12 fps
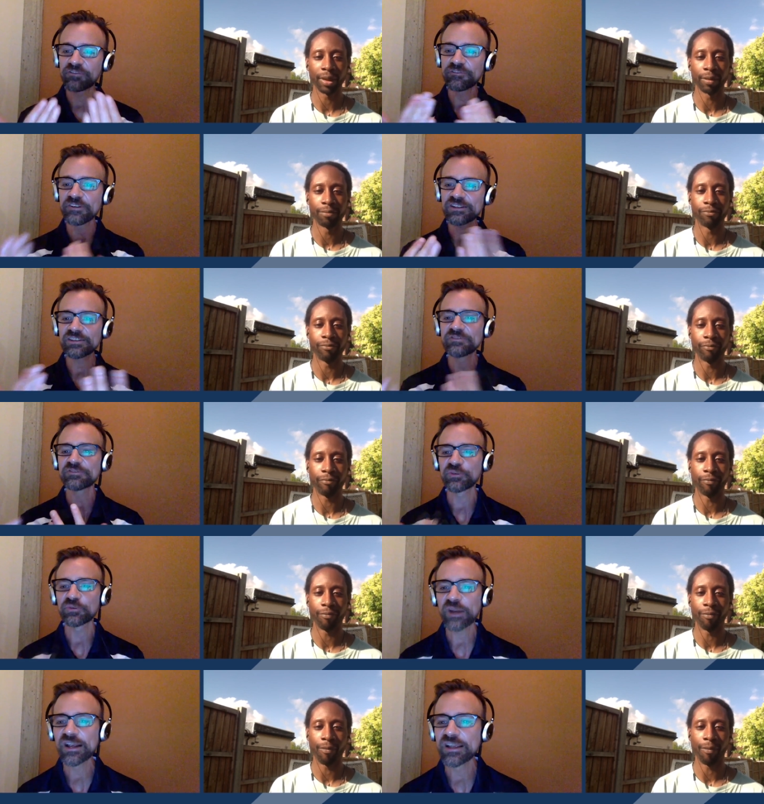Speaker 1: affinity
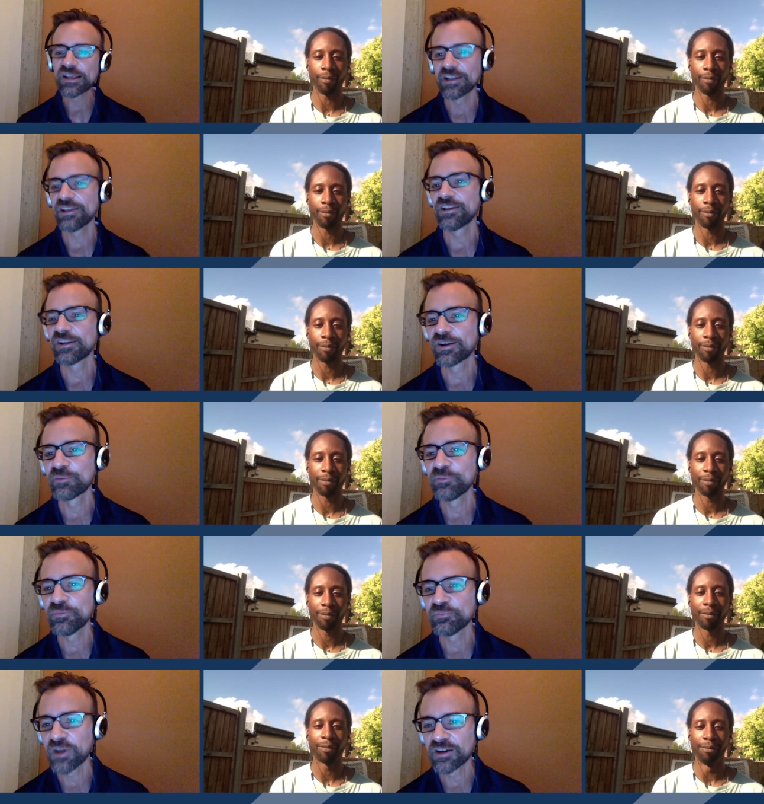for rain in our
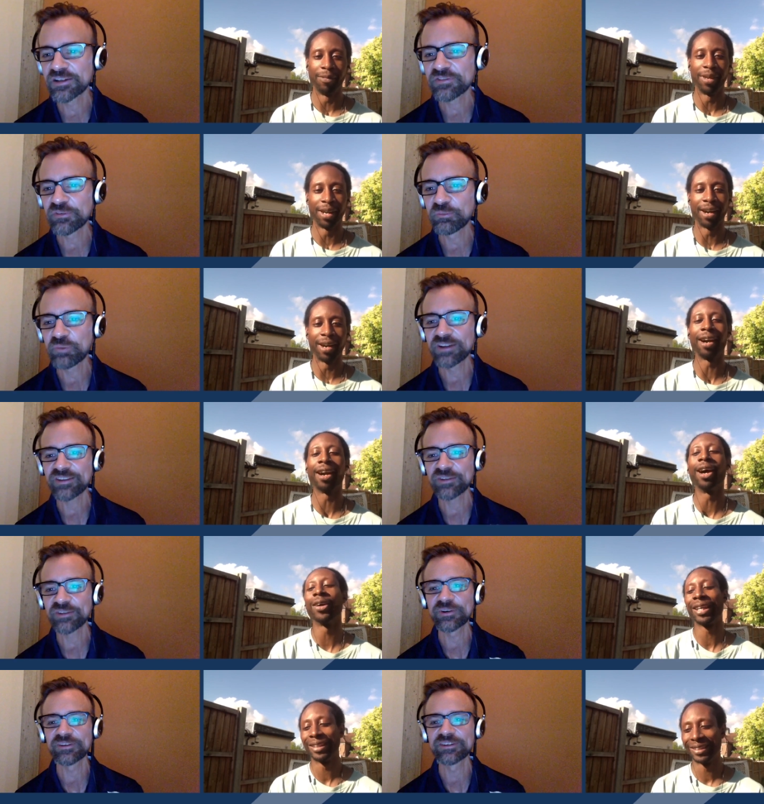our different parts of the
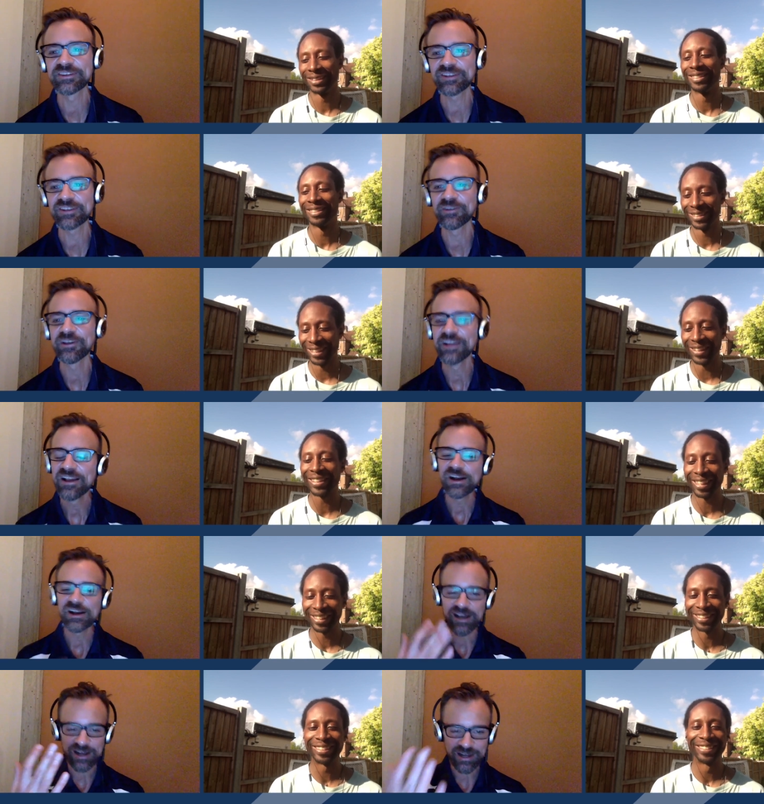okay. world, so
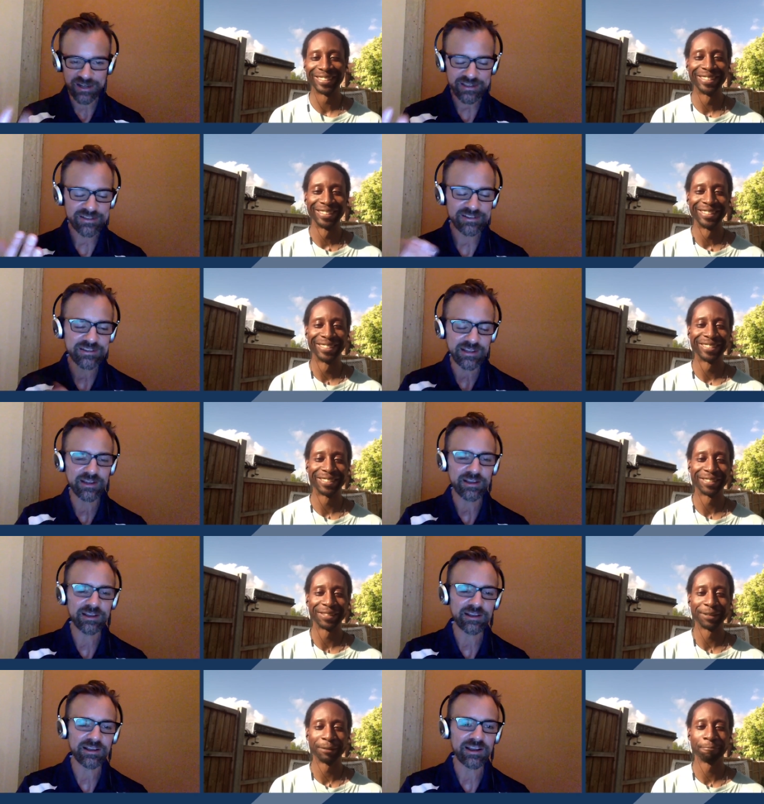okay. I can uh,
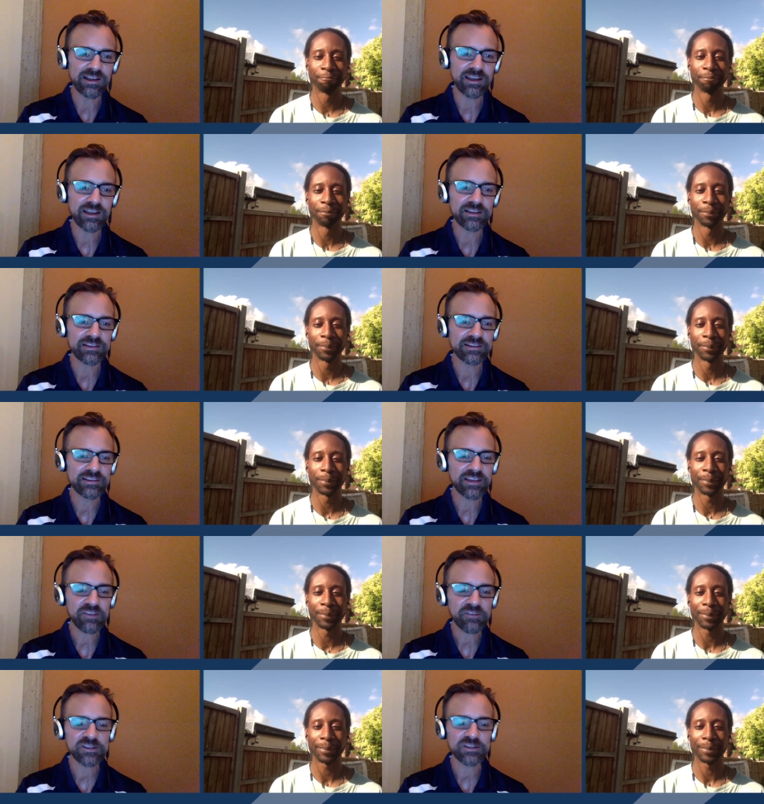I, I
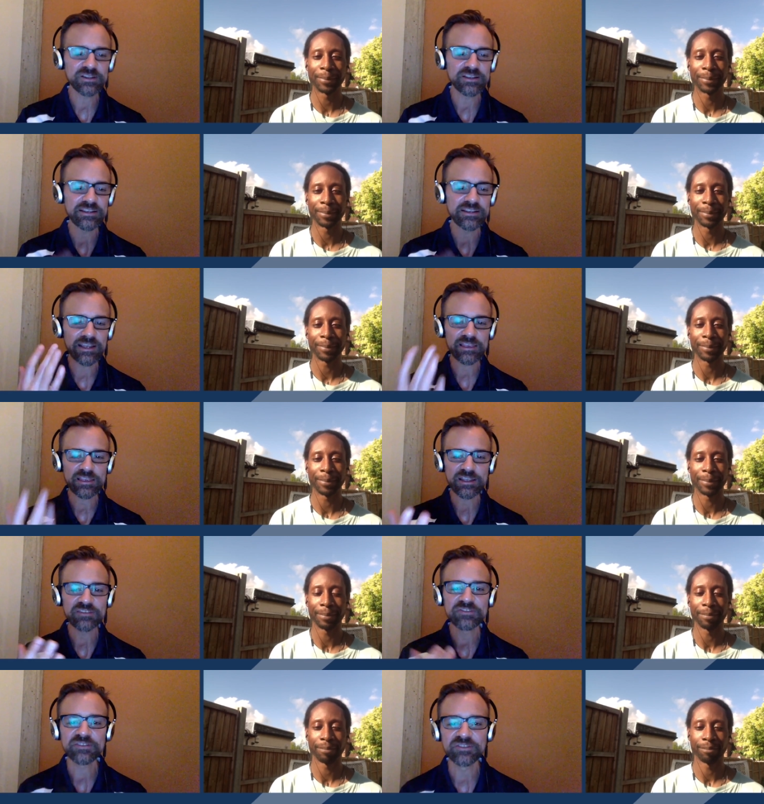definitely get the
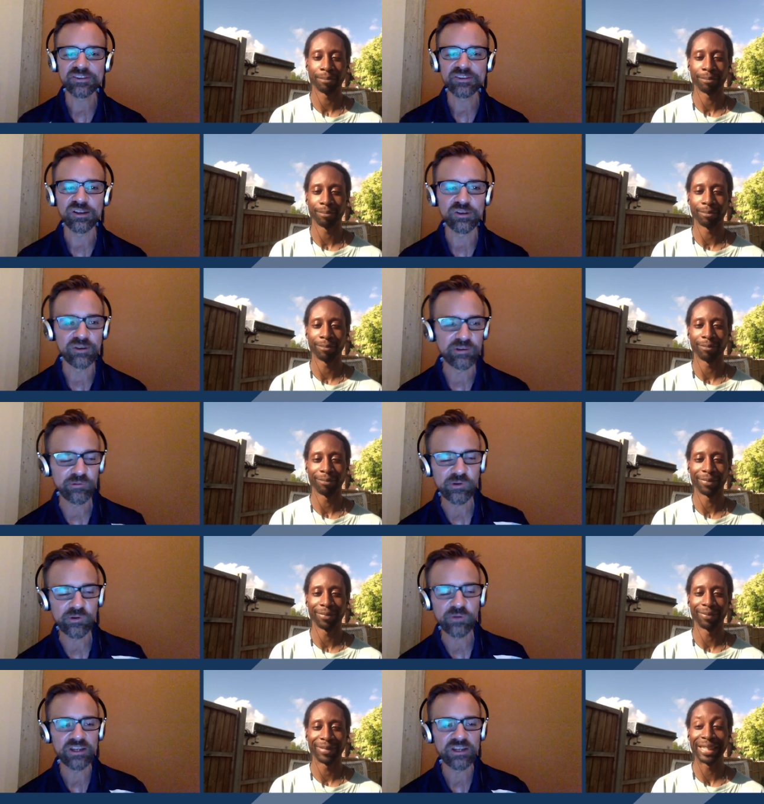gift of sun
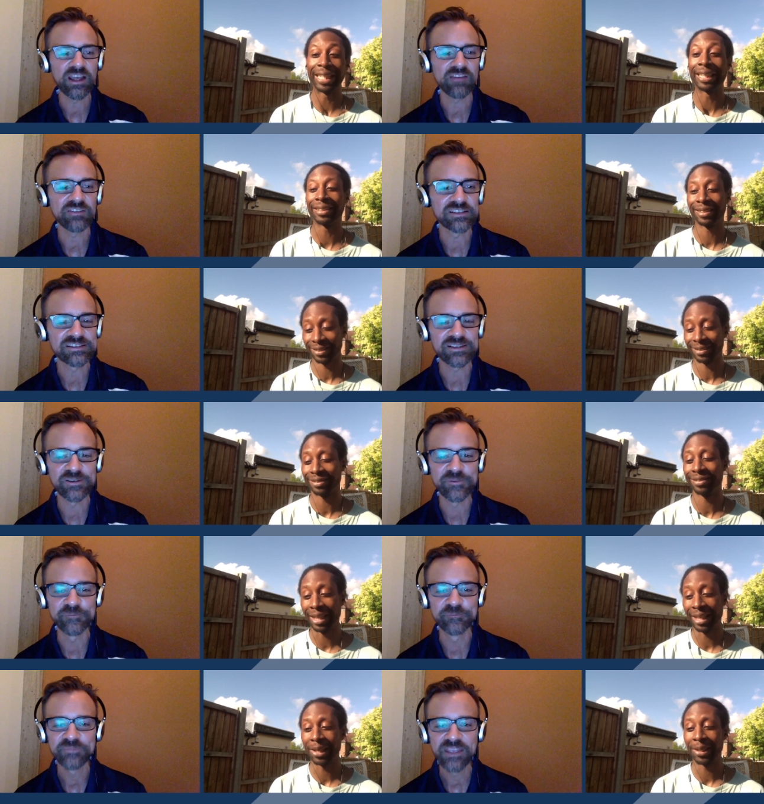when, when you have yes. it. So
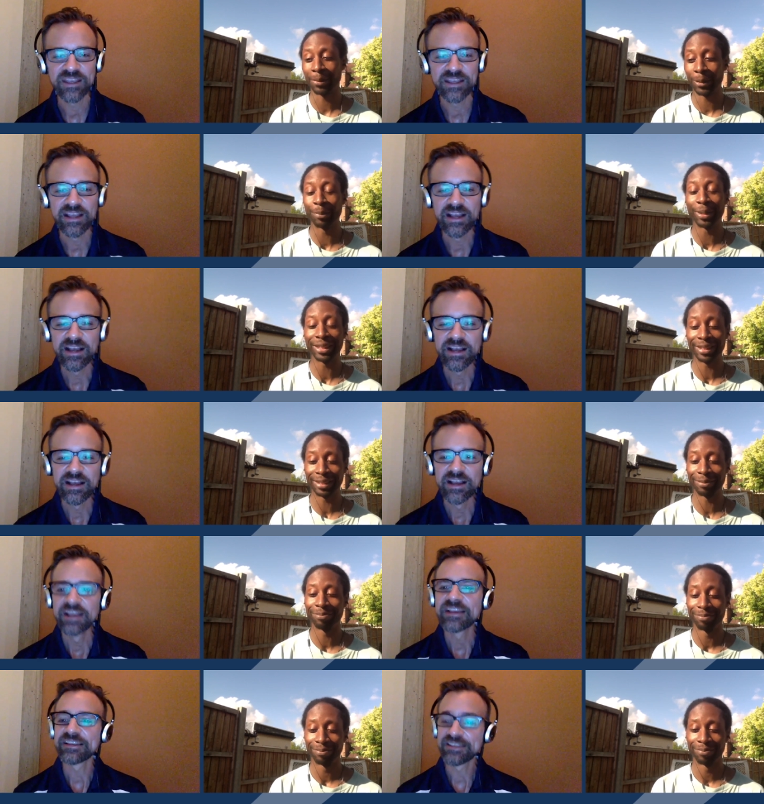yeah, when you miss it.
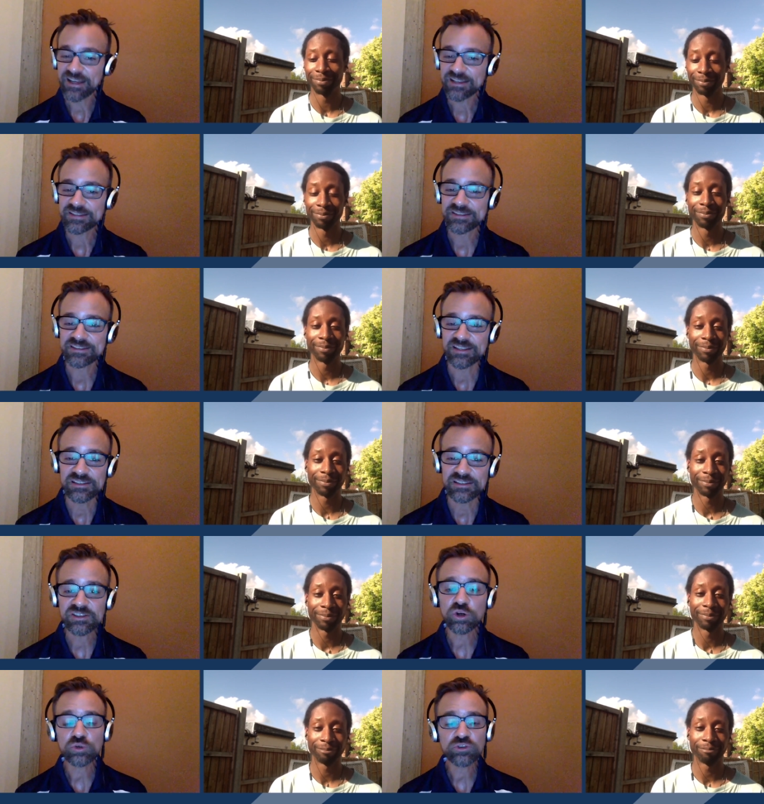Yes.
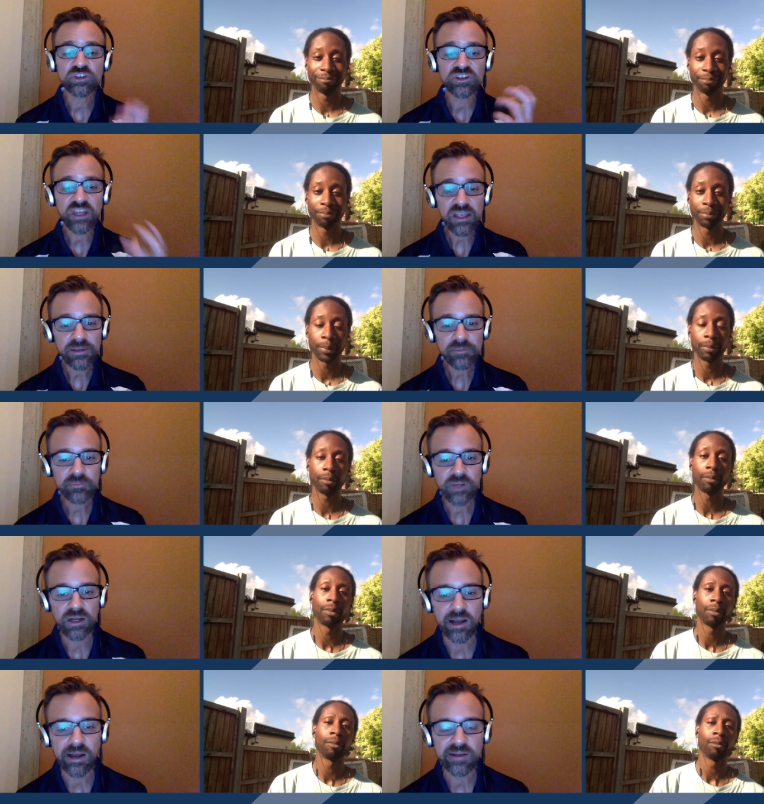So today,
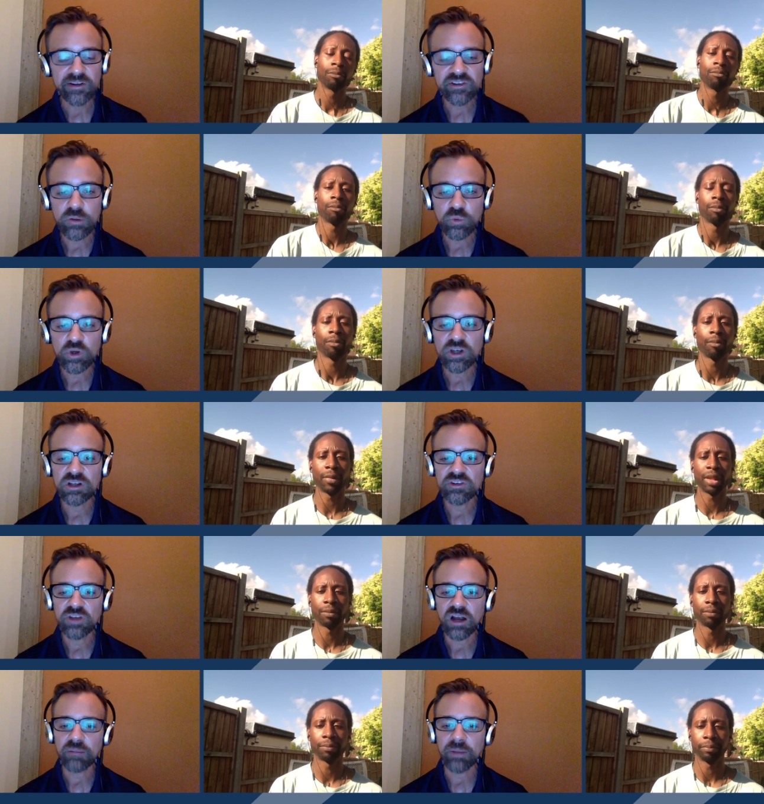uh, I understand we're going to
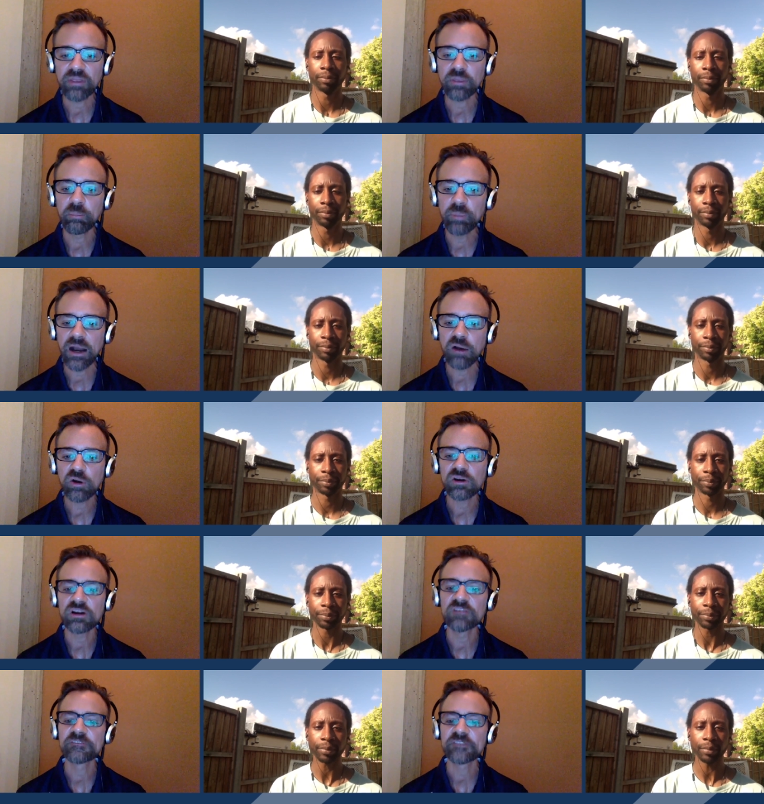talk about the power
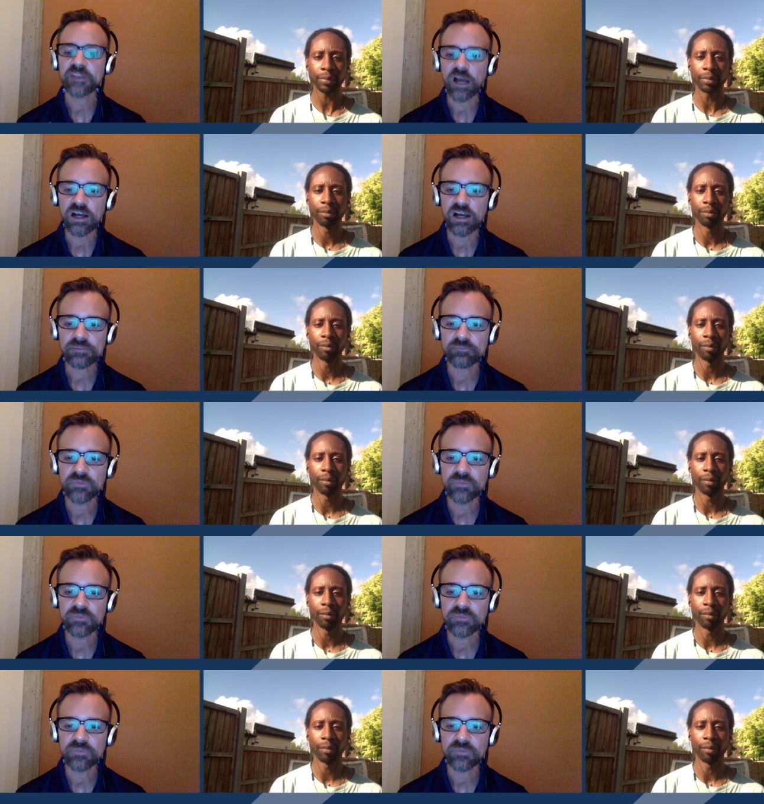of thought